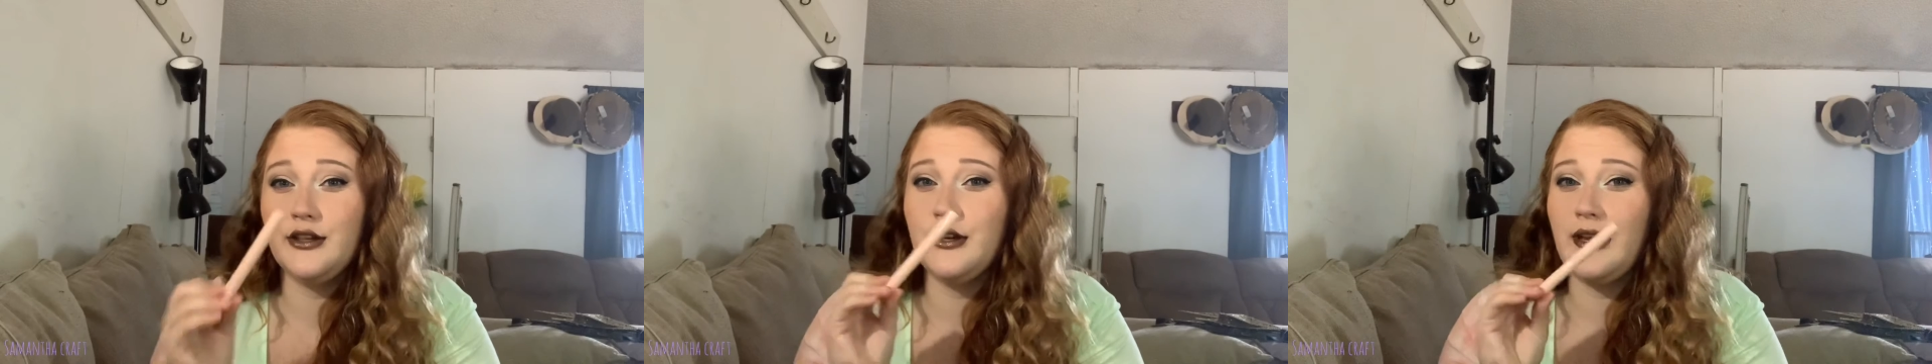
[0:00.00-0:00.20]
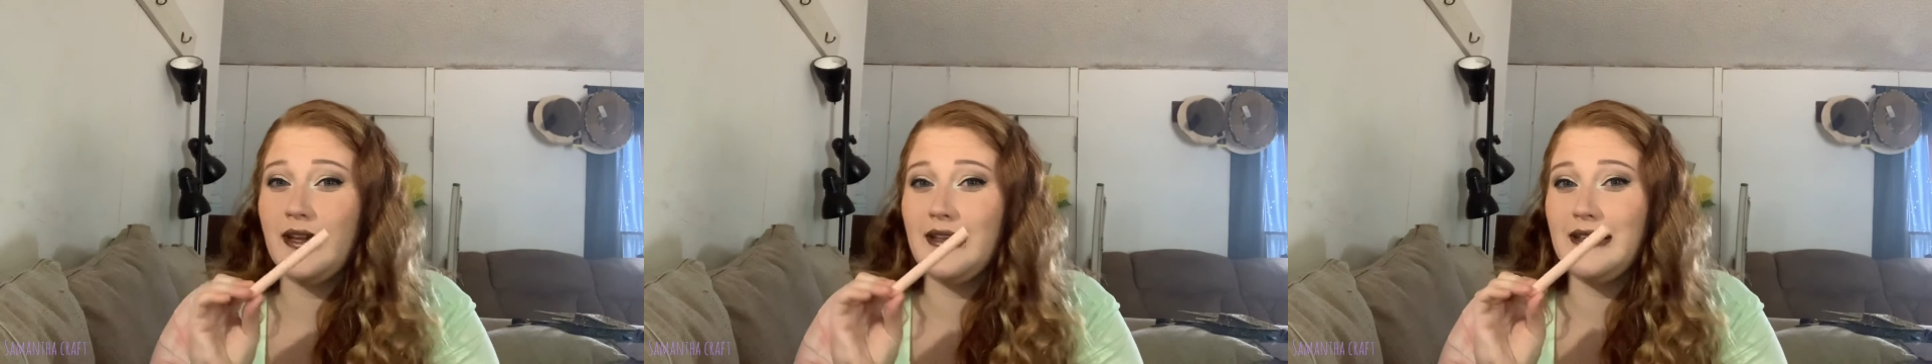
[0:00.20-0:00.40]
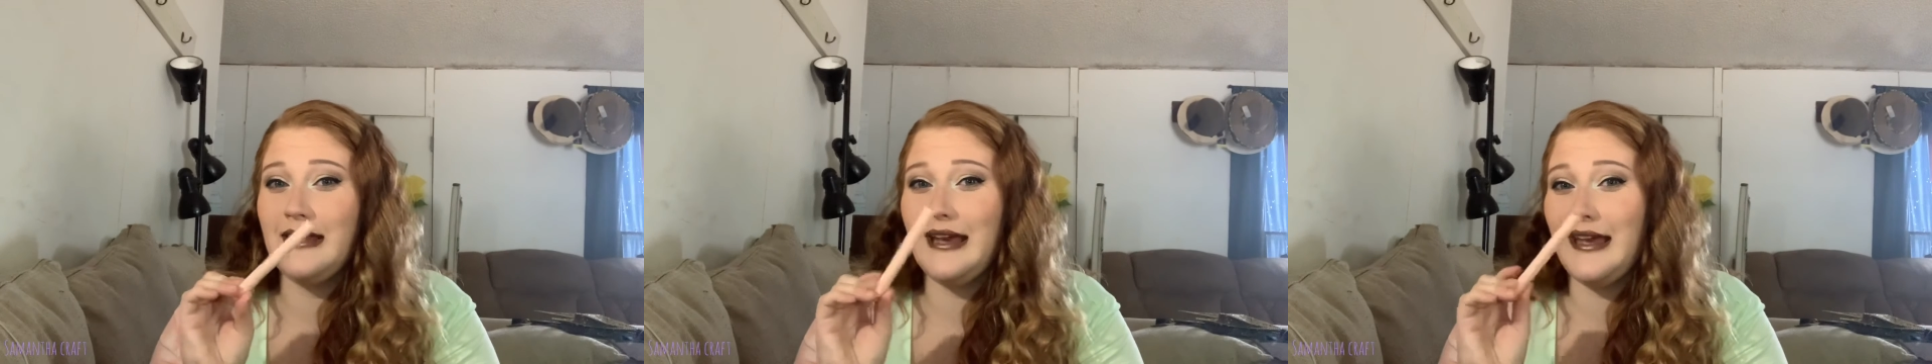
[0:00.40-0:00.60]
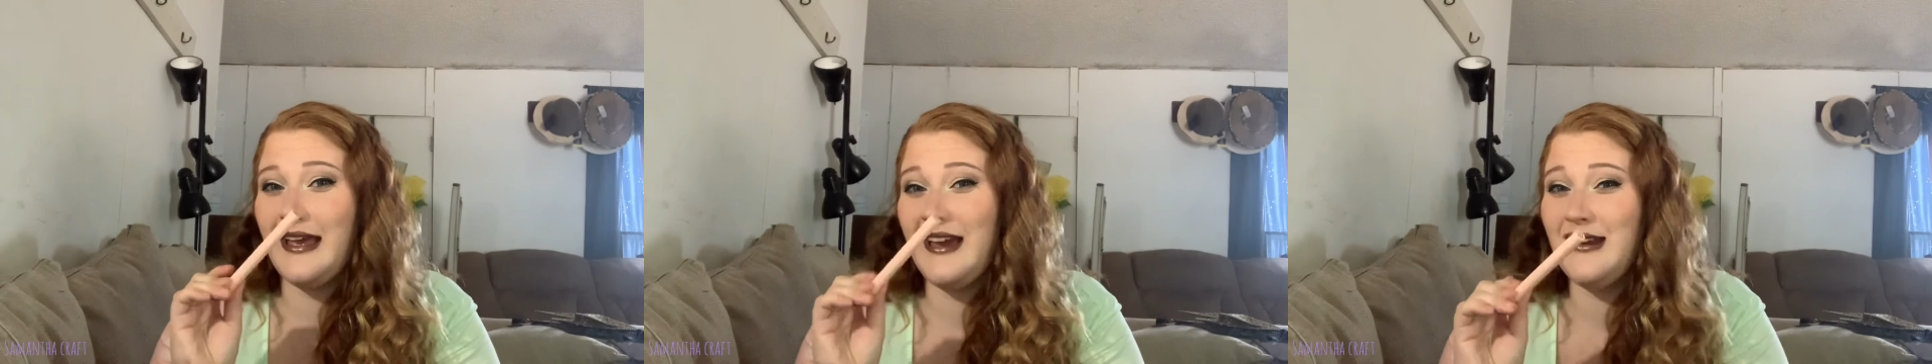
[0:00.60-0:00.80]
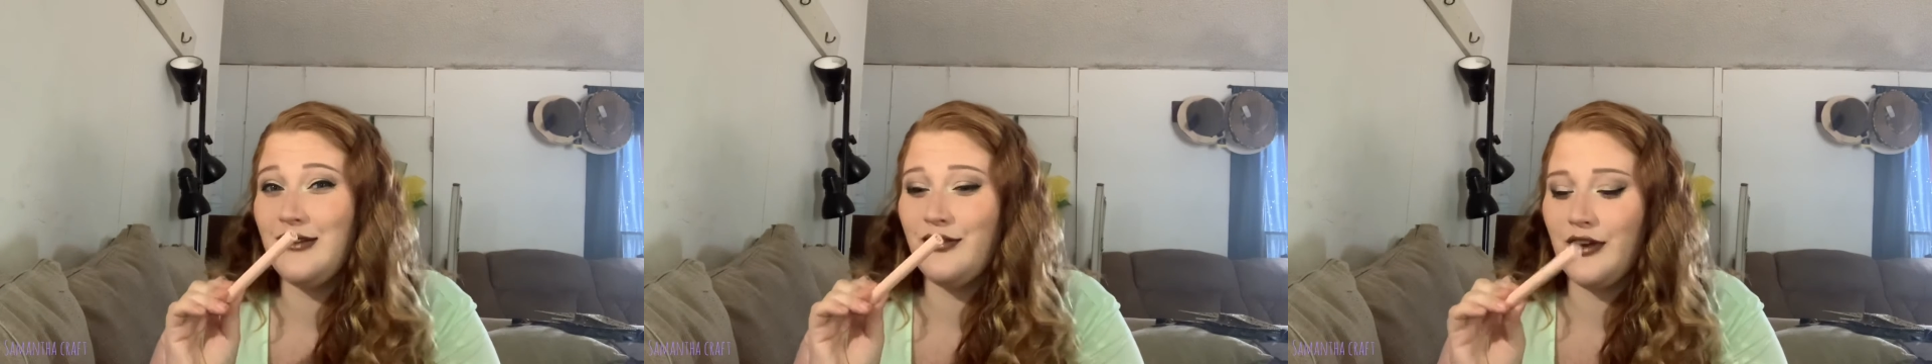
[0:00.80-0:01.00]
and I
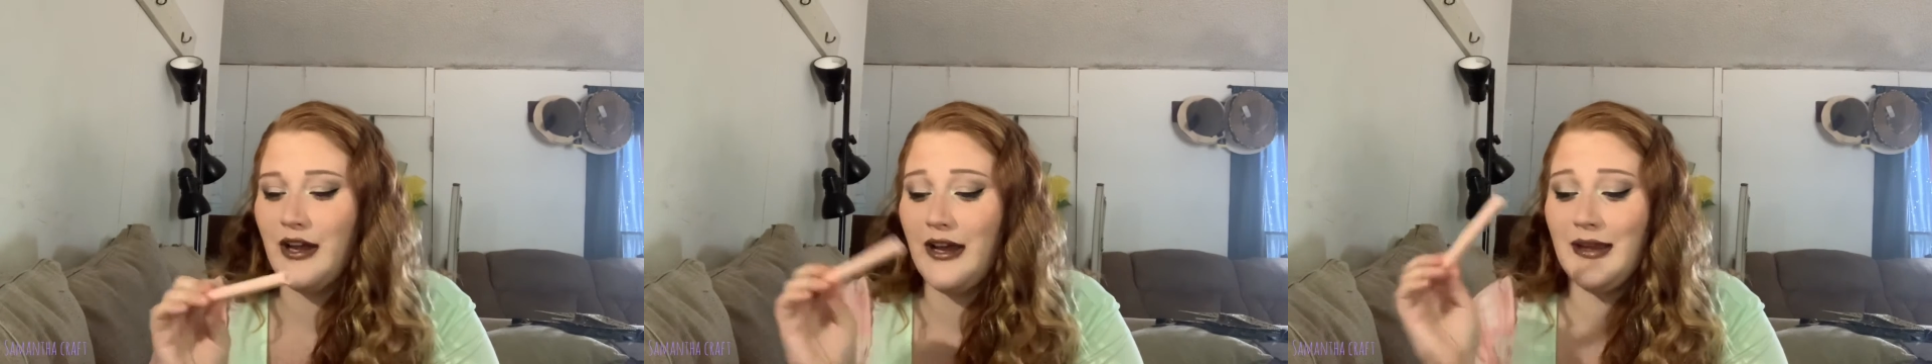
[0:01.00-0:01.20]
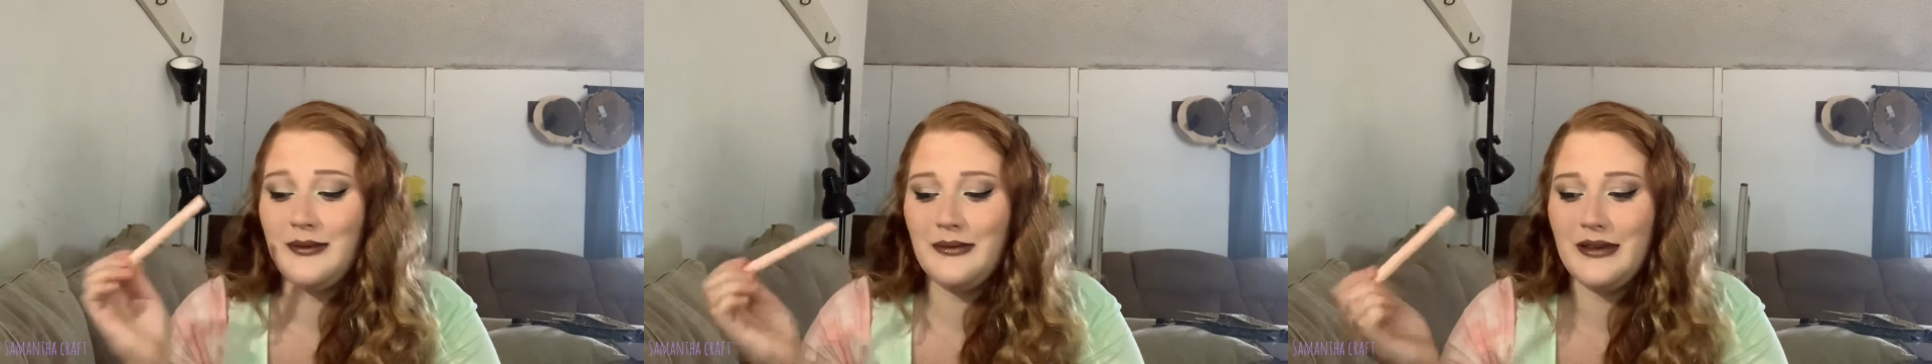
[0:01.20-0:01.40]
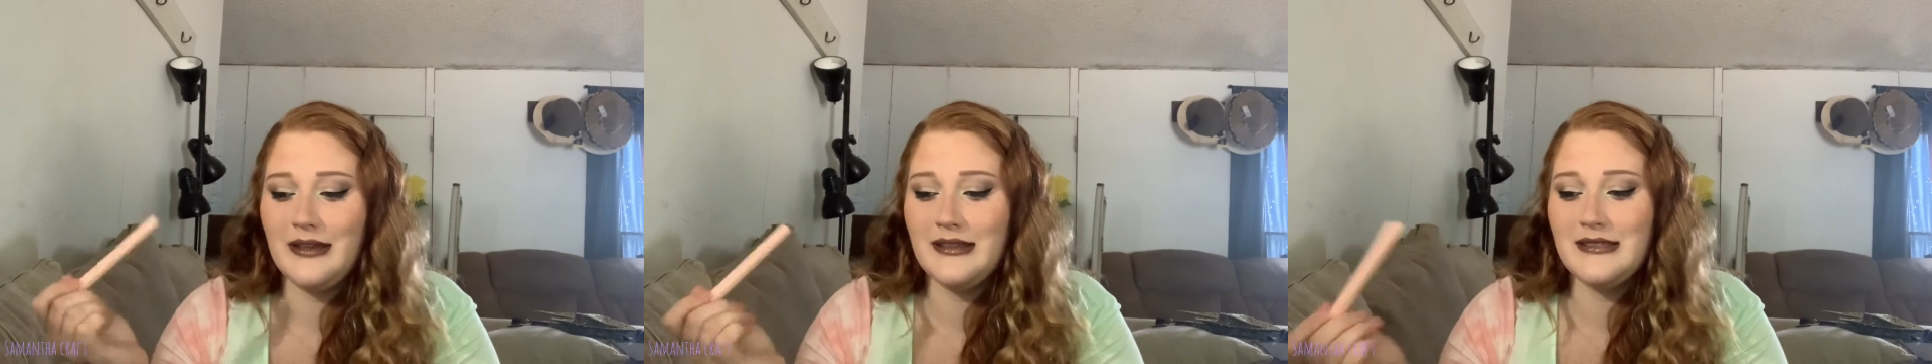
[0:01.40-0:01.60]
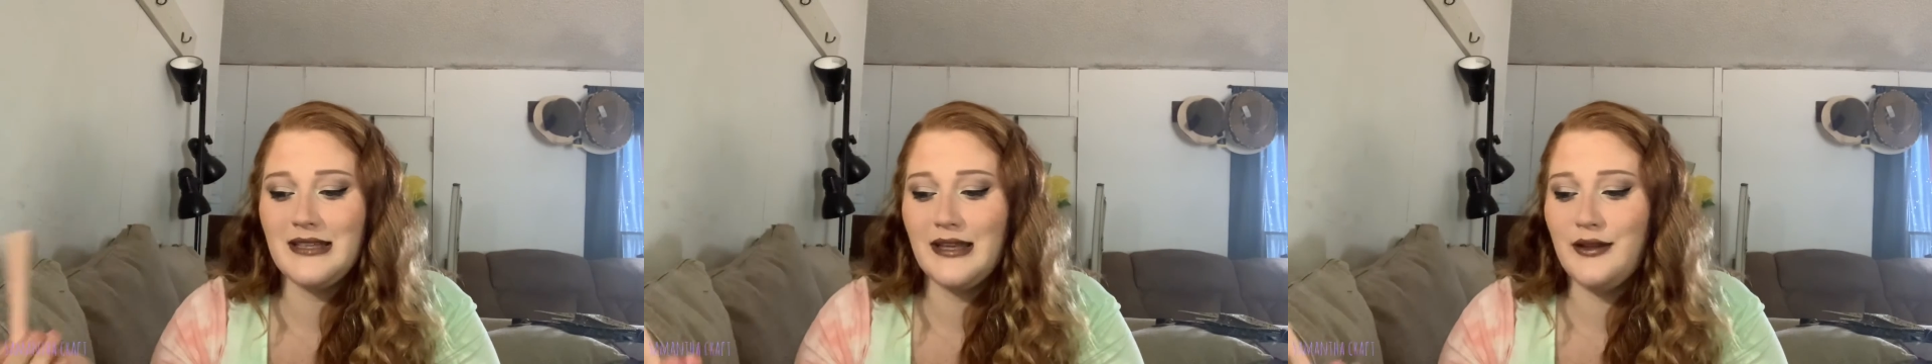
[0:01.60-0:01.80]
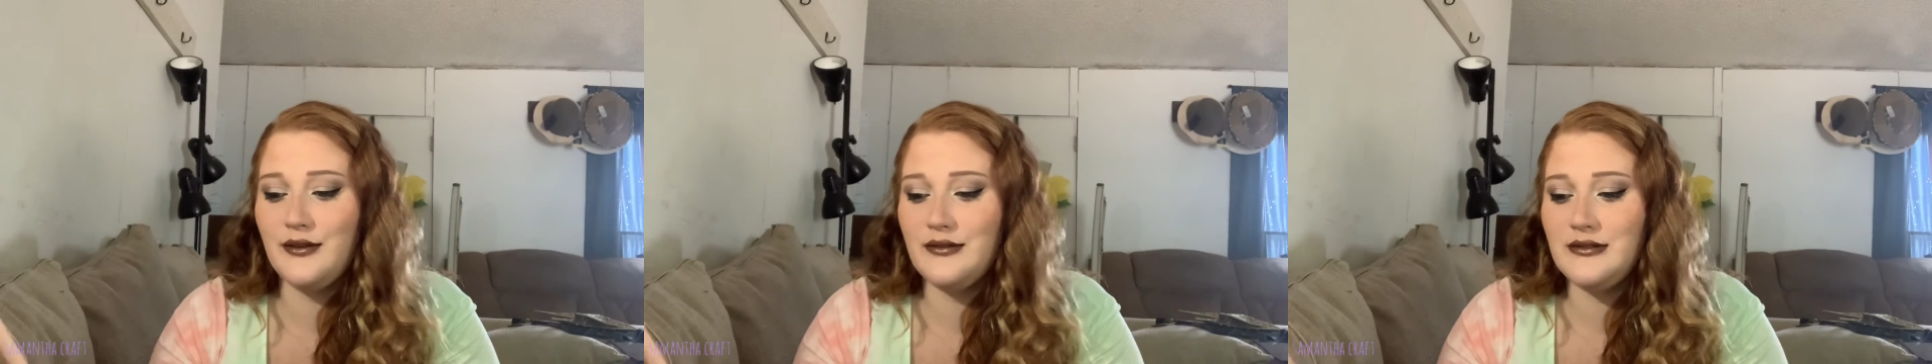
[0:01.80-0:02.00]
kind of forgot because I
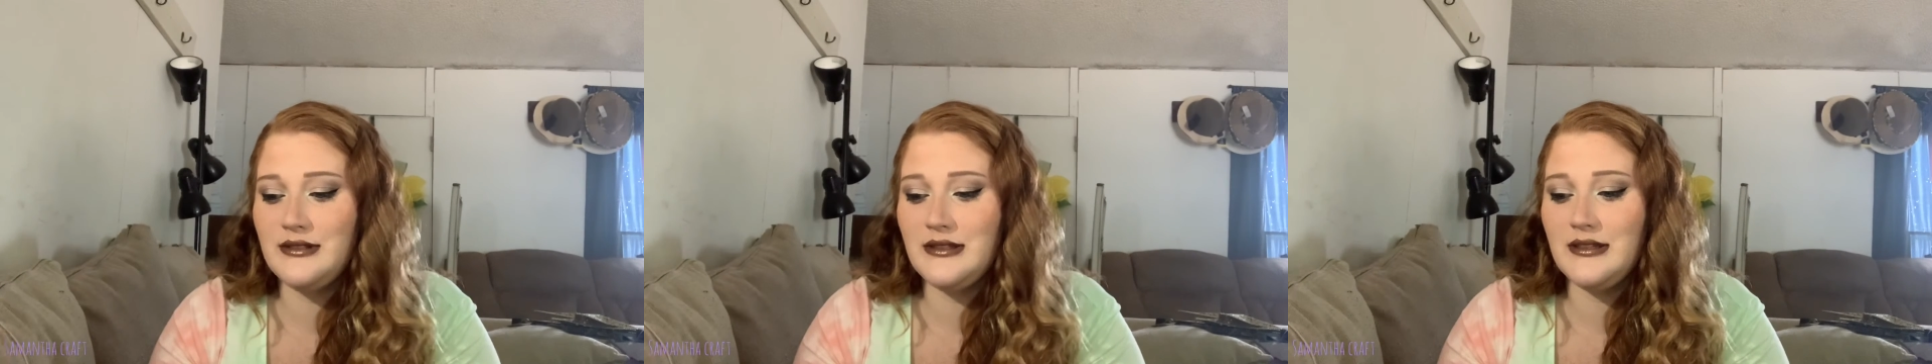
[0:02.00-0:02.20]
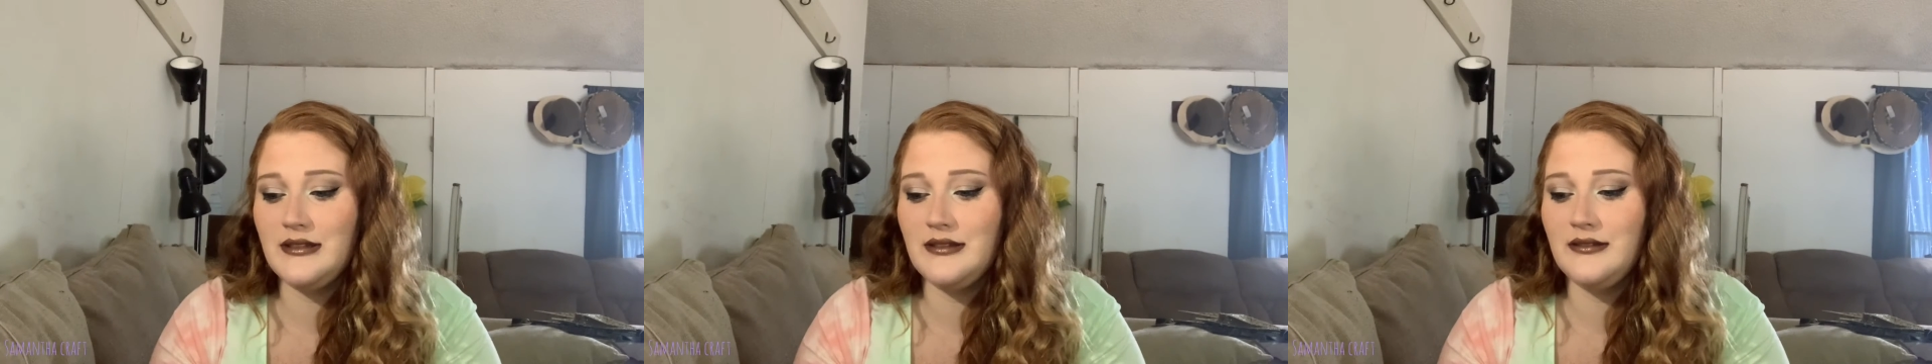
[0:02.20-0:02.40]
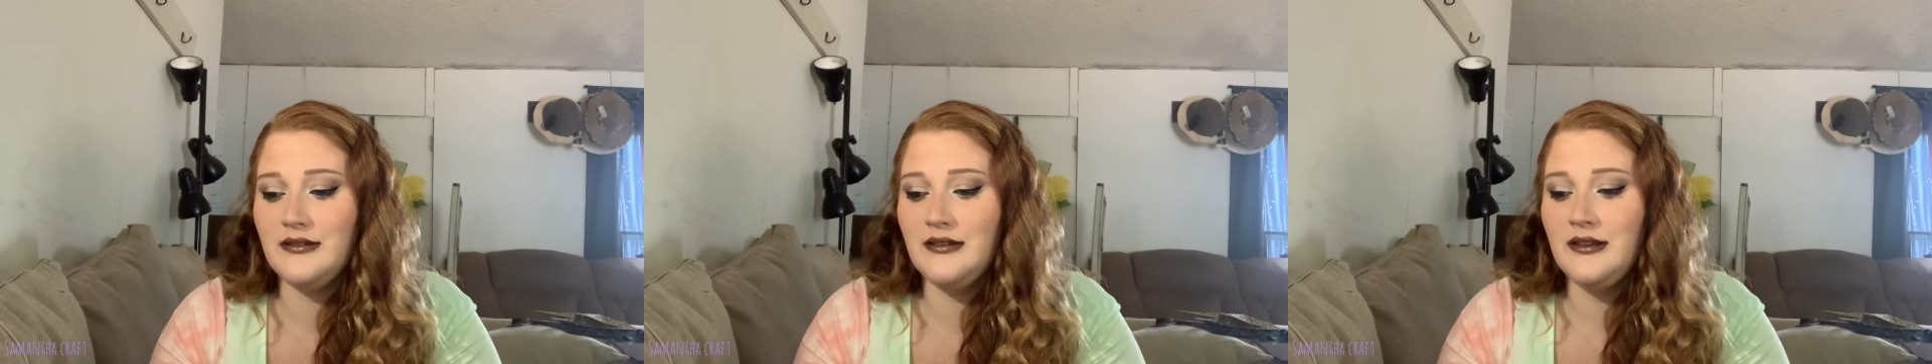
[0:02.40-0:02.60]
used the